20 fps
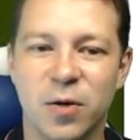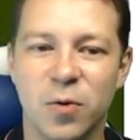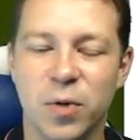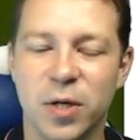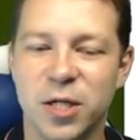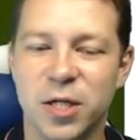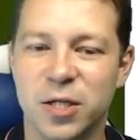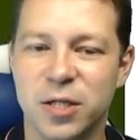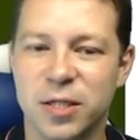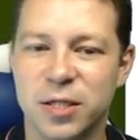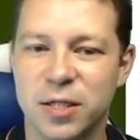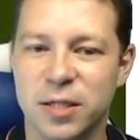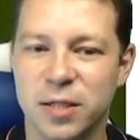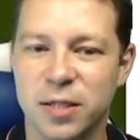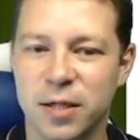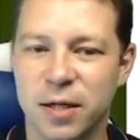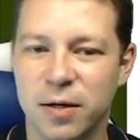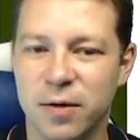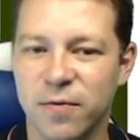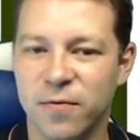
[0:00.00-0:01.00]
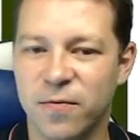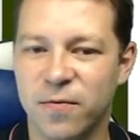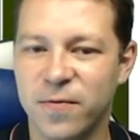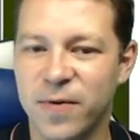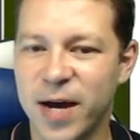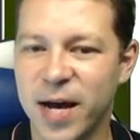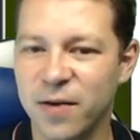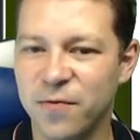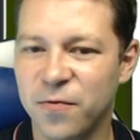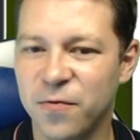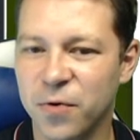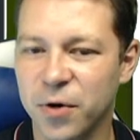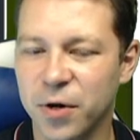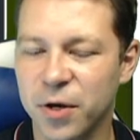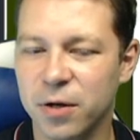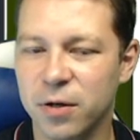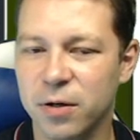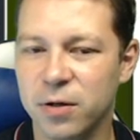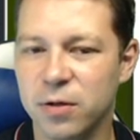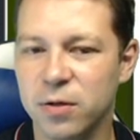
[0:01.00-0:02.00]
which is fine for
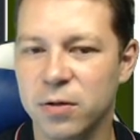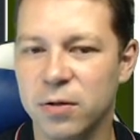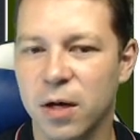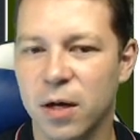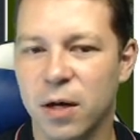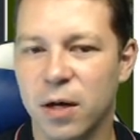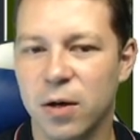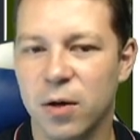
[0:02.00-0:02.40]
you.